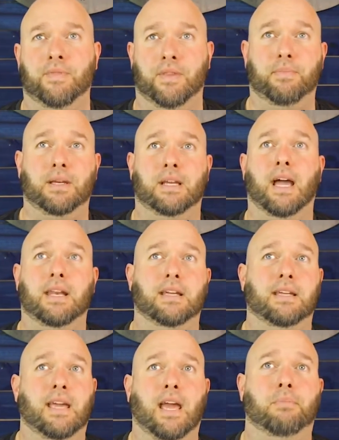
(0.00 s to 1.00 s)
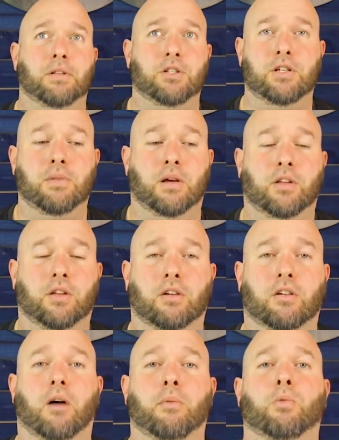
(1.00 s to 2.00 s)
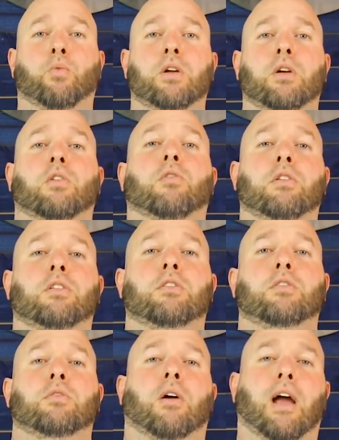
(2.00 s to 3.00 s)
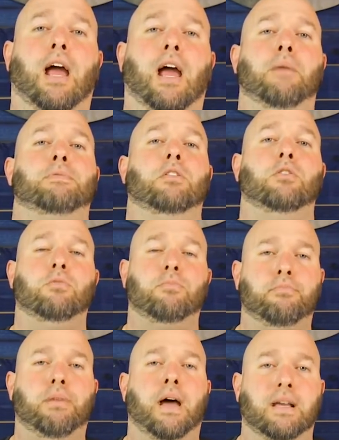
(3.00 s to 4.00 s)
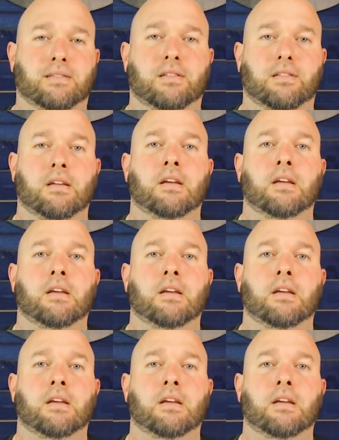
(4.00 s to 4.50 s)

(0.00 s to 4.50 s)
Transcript: thebigideacamp@gmail.com, and we are going to do our absolute best